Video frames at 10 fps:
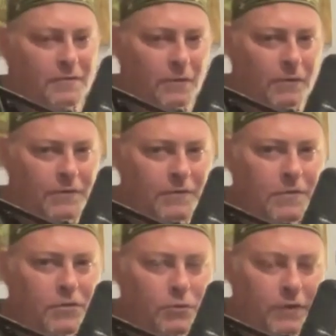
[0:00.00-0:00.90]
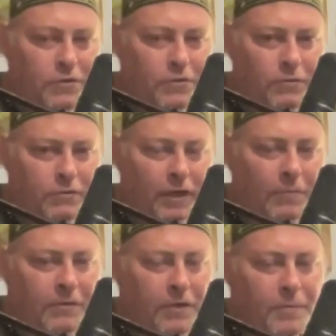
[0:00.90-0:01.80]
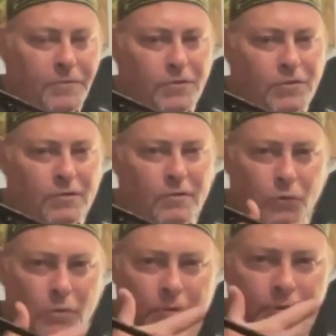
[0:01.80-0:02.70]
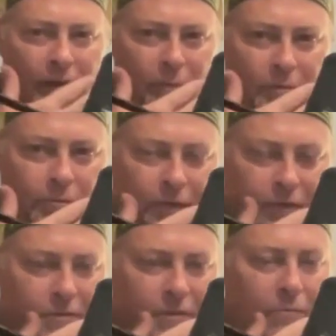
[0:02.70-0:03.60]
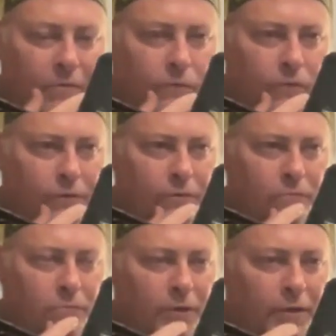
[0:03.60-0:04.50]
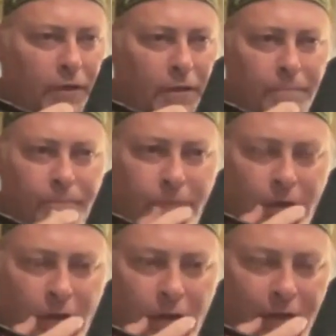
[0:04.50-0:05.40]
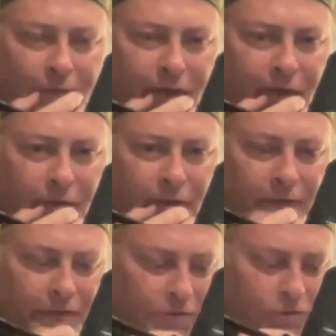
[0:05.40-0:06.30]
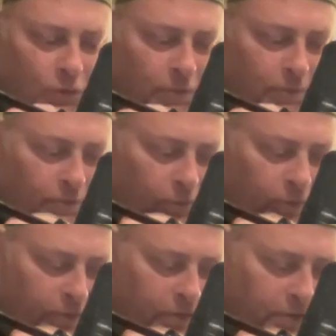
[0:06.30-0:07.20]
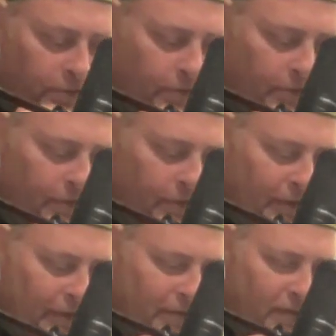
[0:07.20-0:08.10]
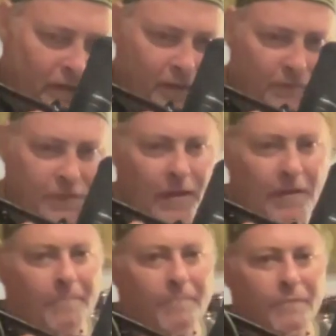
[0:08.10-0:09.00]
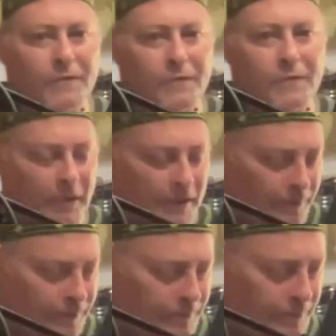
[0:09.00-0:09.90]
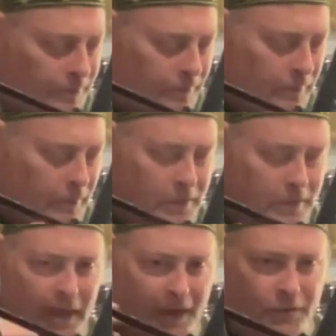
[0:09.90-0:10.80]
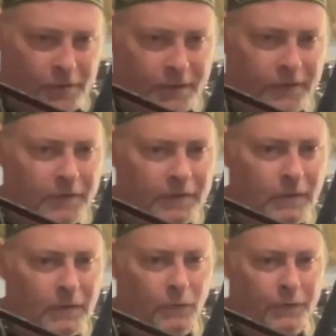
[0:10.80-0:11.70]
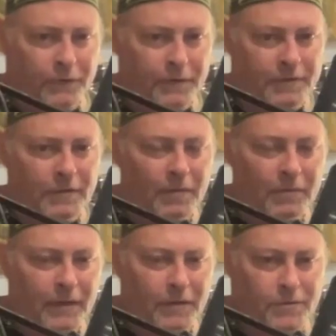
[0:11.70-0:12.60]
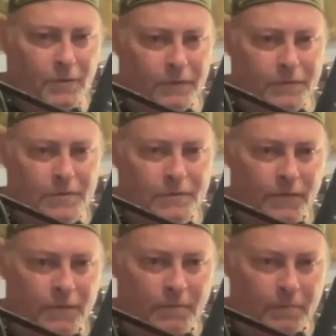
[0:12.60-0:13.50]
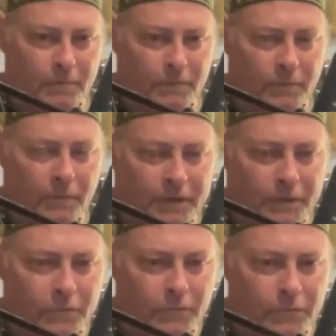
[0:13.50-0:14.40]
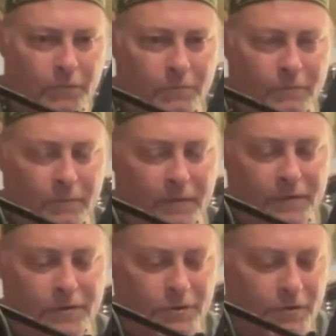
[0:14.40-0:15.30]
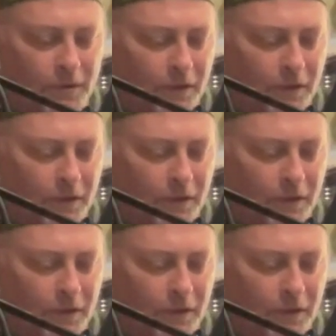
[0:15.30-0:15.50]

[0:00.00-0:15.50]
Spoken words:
So this is a traditional tabla composition. Normally I would play the tabla for you, but I found that in these short performances, it's not enough time to actually get the North Indian tabla out. So this is from my guru, from my teacher.